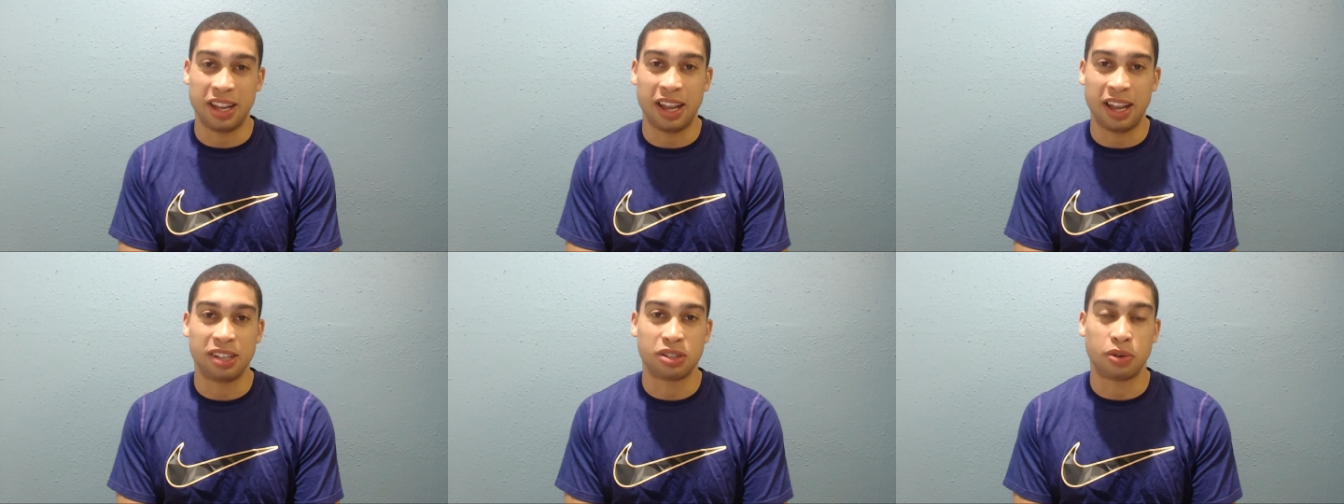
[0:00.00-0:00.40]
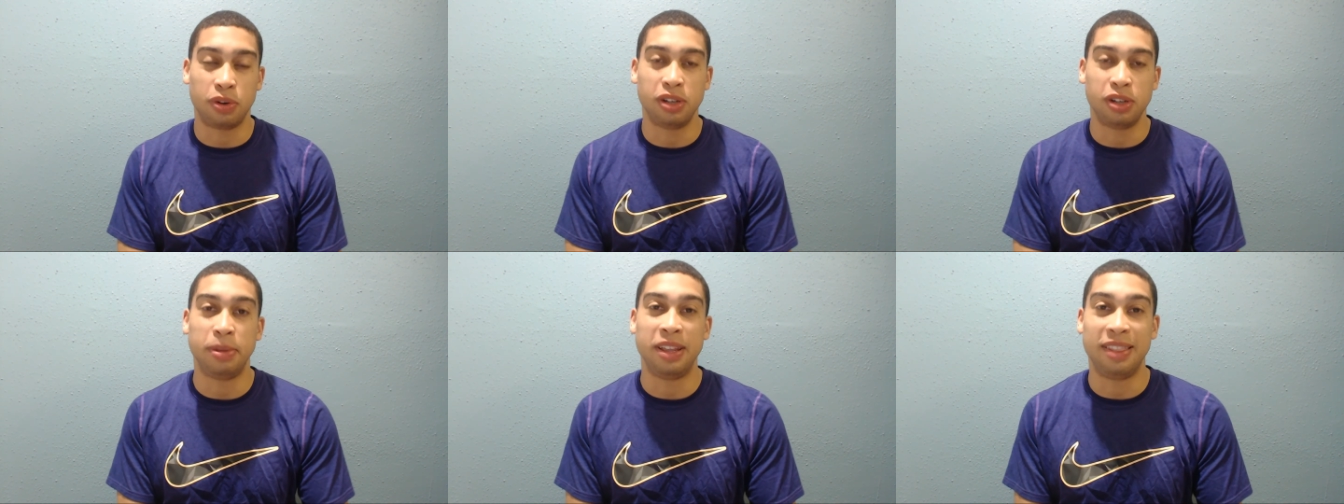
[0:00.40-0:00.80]
It's going to
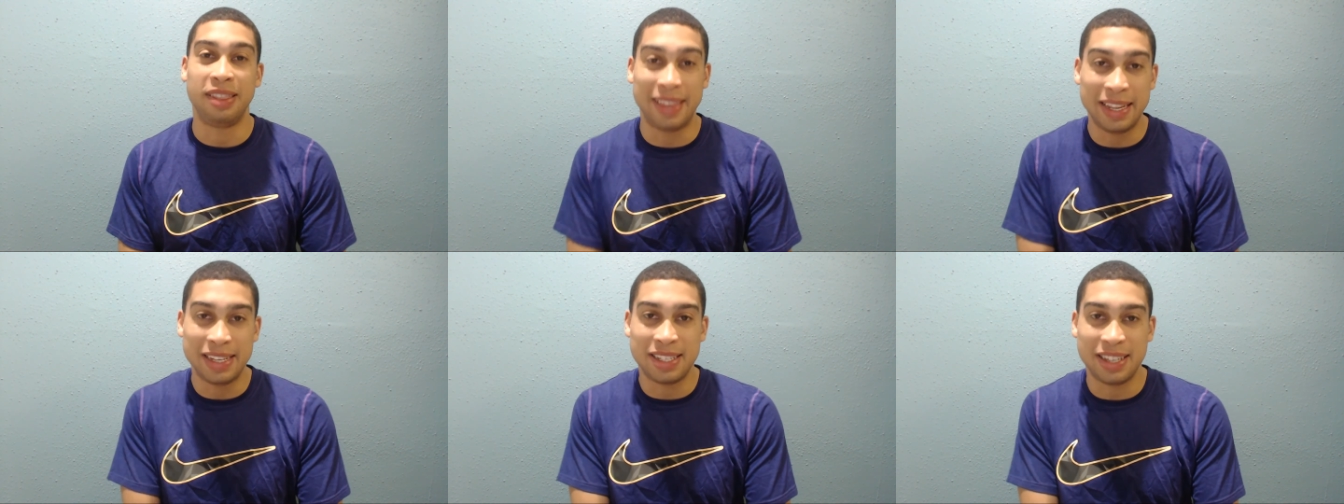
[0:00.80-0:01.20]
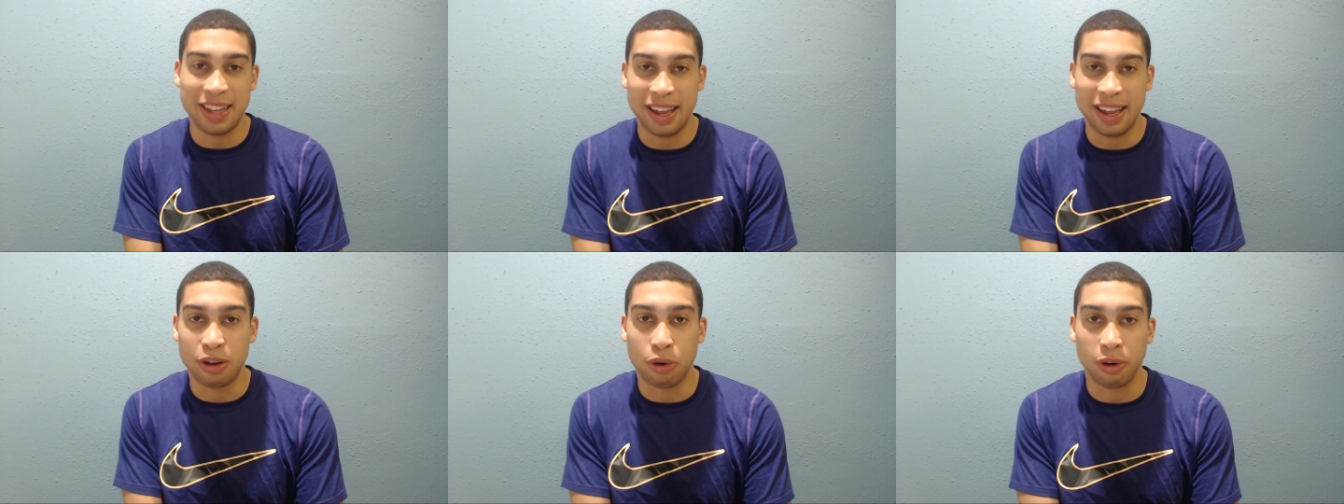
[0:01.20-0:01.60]
be the C8
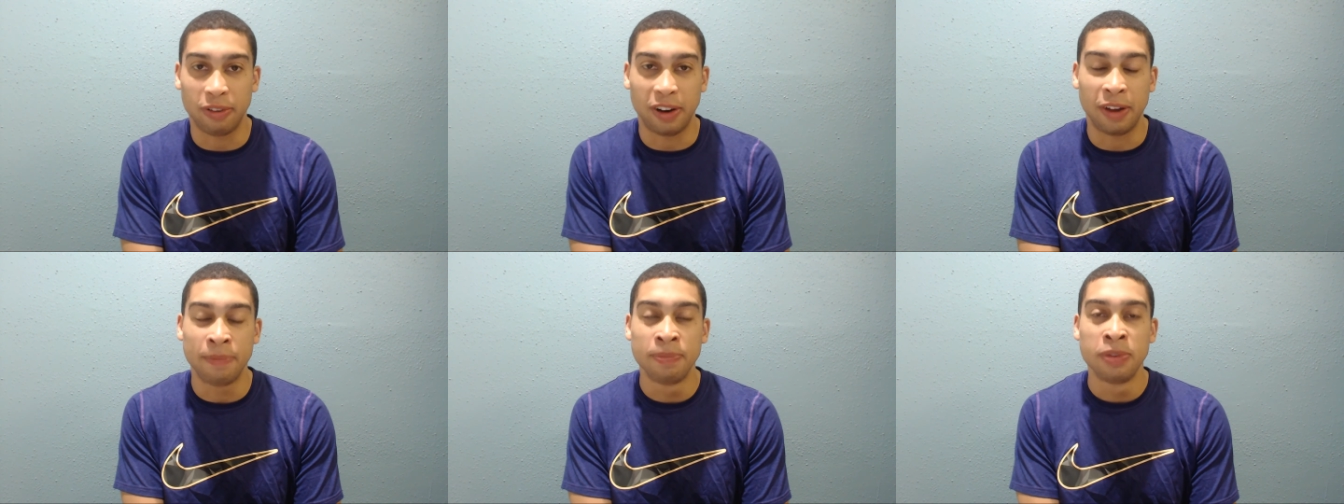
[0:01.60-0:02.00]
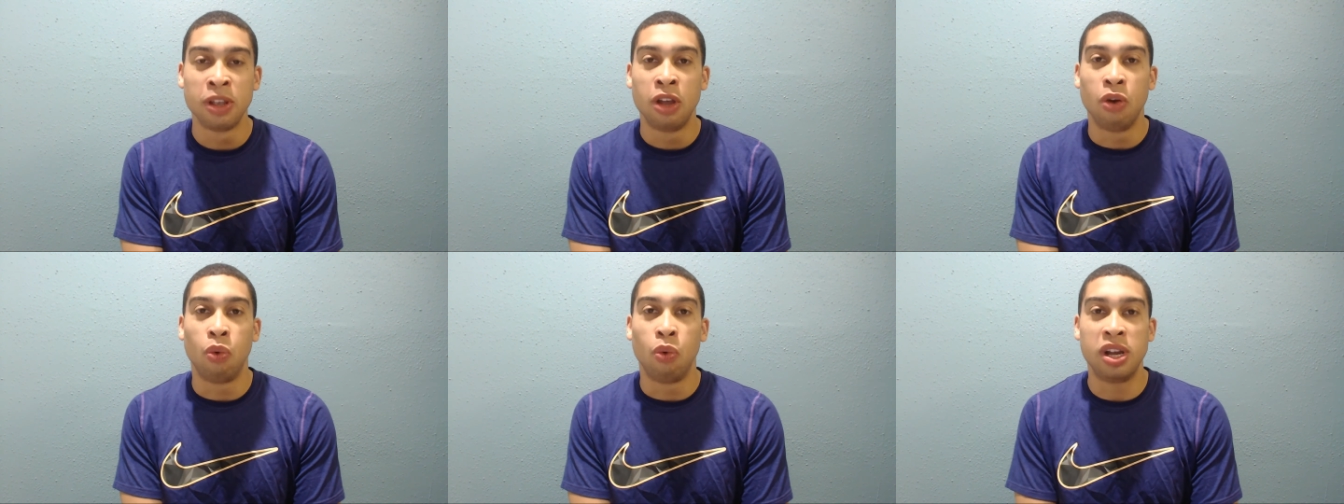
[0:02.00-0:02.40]
Corvette,
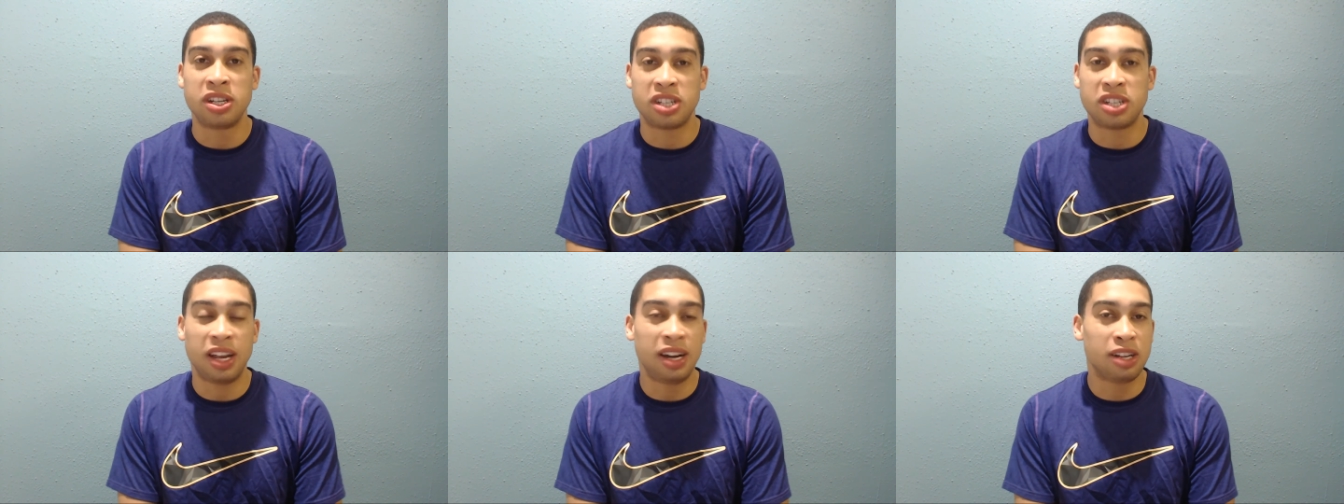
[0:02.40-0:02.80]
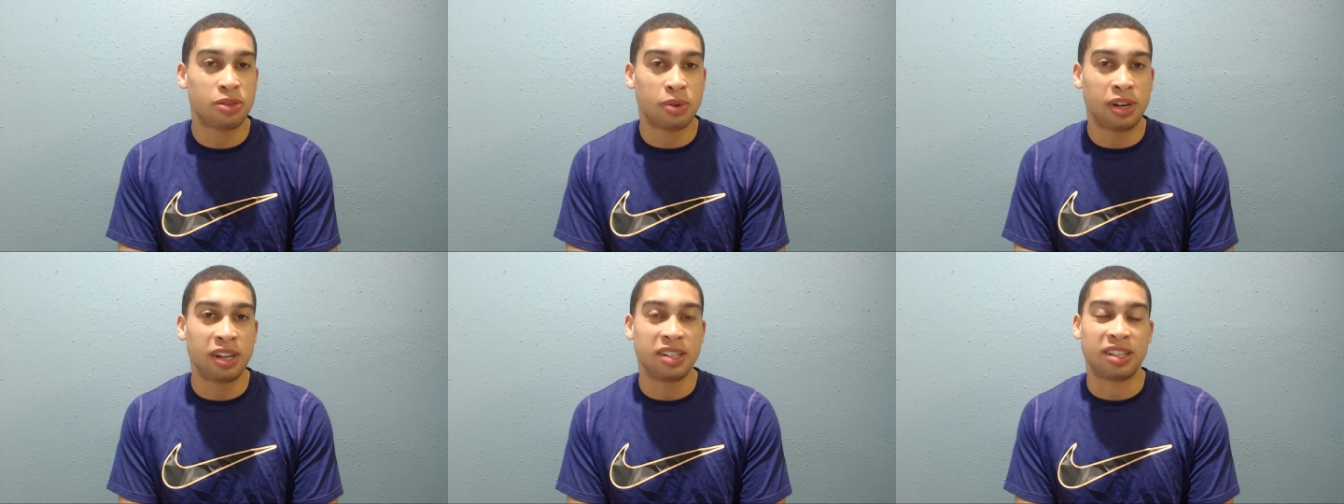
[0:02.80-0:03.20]
which it is what it
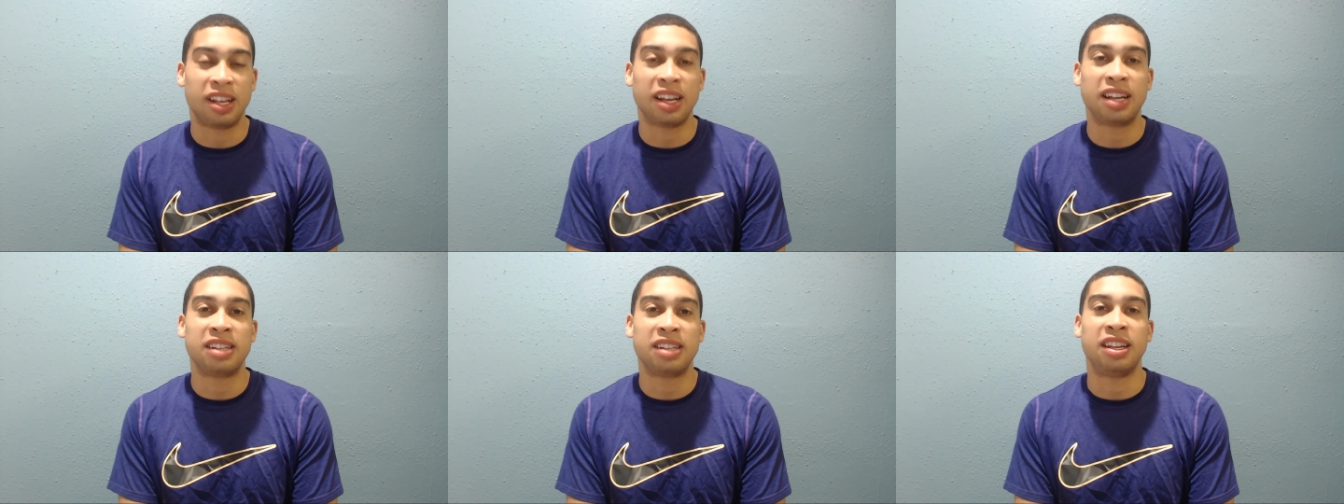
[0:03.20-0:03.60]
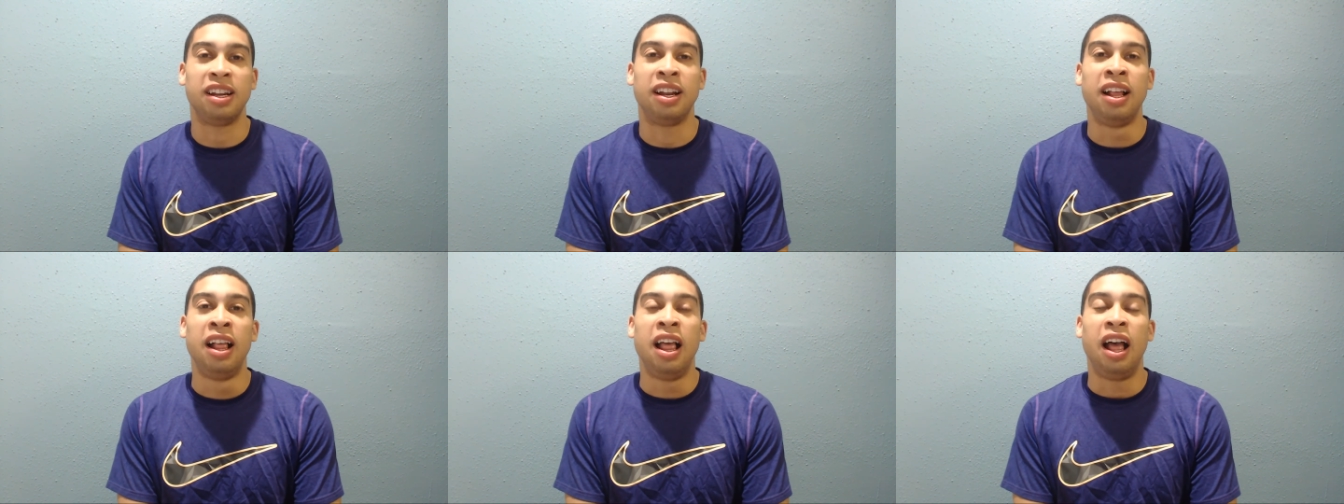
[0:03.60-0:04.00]
is. Like I said,
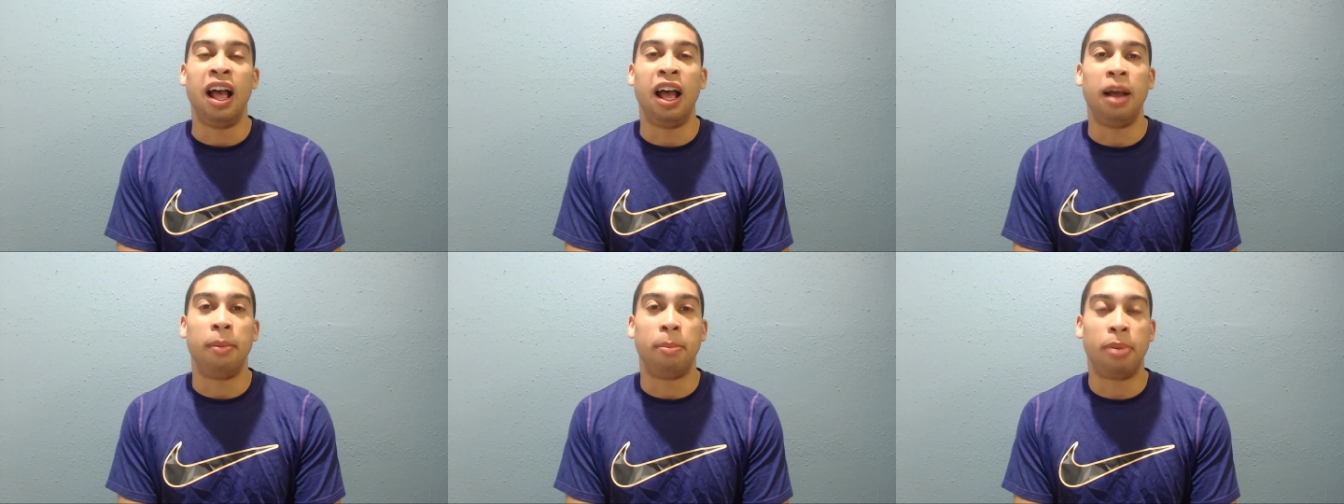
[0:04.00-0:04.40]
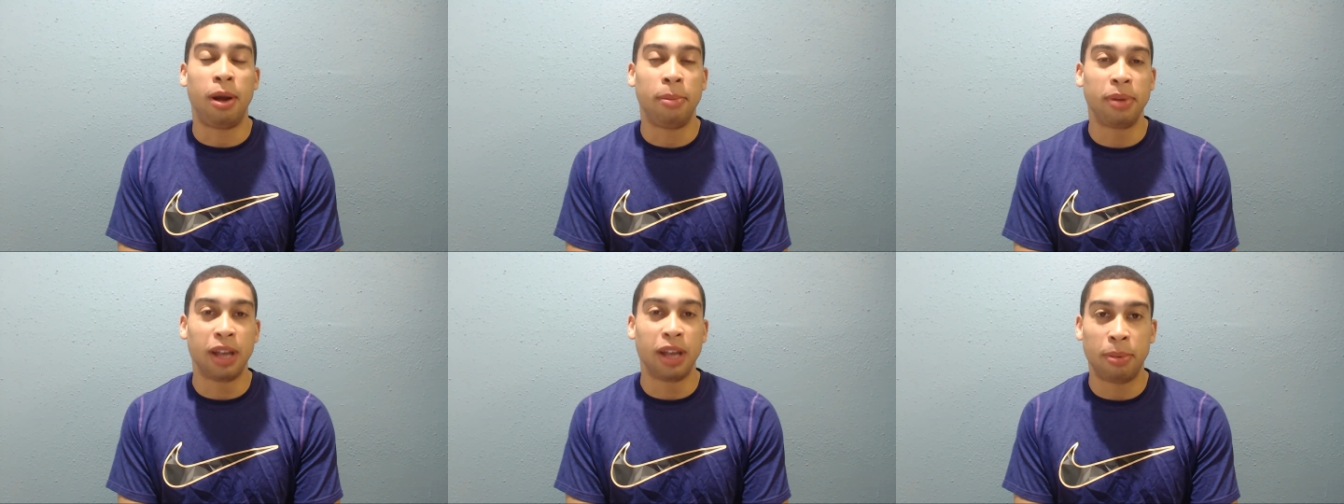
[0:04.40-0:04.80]
uh, bumping
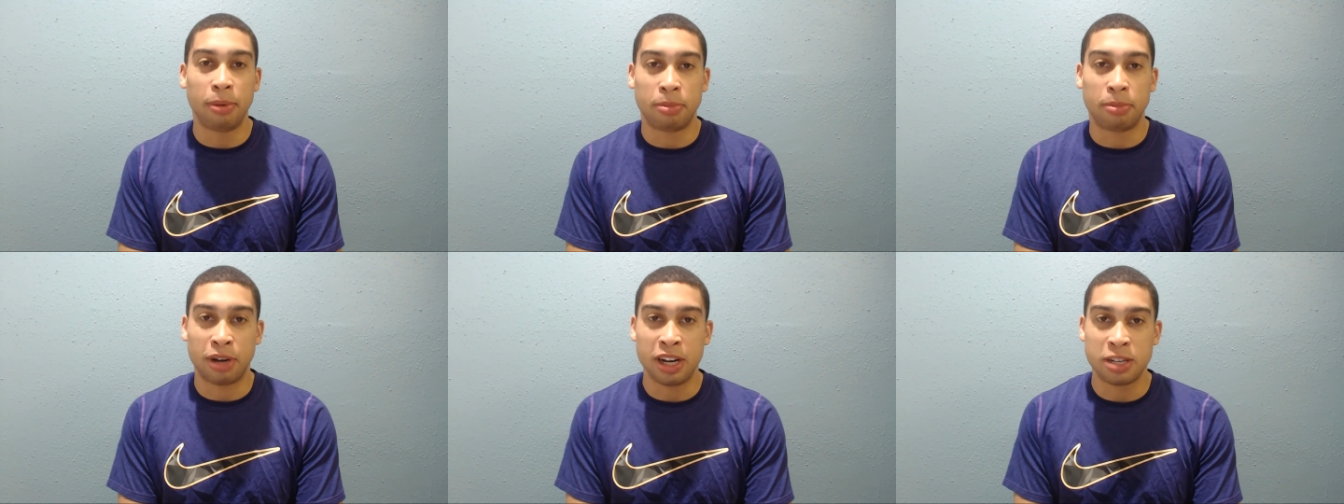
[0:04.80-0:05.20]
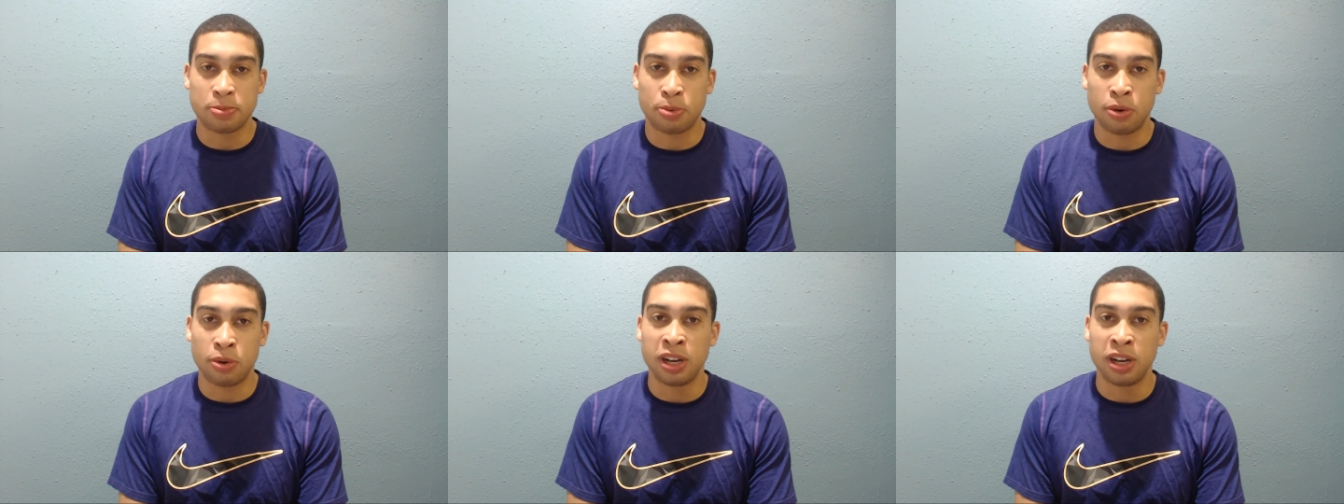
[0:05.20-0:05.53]
up in price point